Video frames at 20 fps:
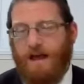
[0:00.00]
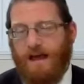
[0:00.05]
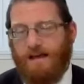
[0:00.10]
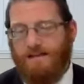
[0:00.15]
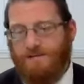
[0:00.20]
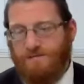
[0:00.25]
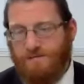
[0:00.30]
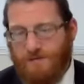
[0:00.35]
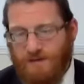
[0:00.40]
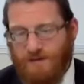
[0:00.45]

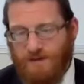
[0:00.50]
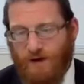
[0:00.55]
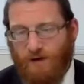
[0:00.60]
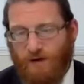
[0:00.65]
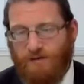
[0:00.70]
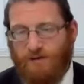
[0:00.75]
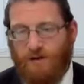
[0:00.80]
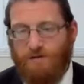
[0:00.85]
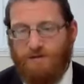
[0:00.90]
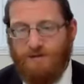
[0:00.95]
As a
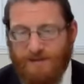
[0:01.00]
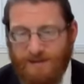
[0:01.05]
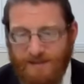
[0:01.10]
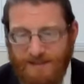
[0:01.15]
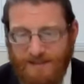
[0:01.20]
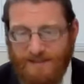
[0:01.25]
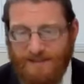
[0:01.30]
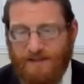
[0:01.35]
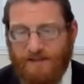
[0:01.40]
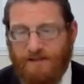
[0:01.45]
result of
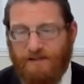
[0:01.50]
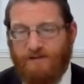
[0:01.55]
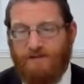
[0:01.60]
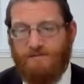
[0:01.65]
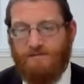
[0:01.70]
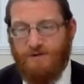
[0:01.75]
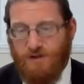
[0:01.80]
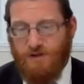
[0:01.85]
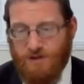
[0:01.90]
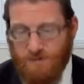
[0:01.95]
listening to the
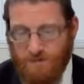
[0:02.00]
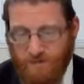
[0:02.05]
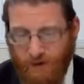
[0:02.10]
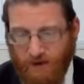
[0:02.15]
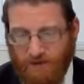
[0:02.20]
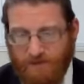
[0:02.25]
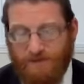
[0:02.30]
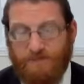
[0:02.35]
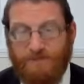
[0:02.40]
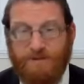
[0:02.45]

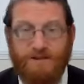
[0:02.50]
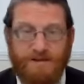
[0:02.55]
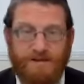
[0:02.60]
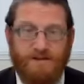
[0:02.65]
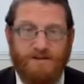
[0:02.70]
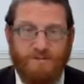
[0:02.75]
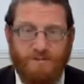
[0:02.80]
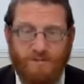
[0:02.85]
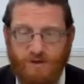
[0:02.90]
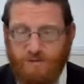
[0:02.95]
mishpatim, to
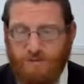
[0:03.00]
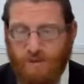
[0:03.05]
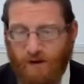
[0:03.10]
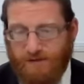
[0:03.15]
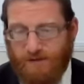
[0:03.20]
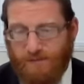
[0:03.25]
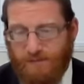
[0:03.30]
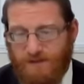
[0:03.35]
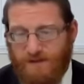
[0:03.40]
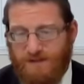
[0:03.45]
these
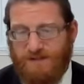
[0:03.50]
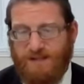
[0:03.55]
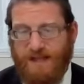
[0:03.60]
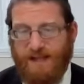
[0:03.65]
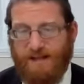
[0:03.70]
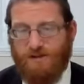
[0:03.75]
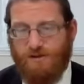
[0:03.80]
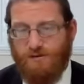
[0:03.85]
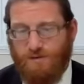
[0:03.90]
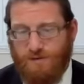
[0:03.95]
mishpatim, these
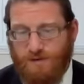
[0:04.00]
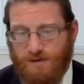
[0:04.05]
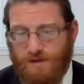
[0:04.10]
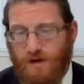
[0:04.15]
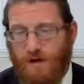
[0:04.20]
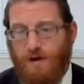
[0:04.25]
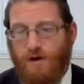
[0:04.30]
statutes,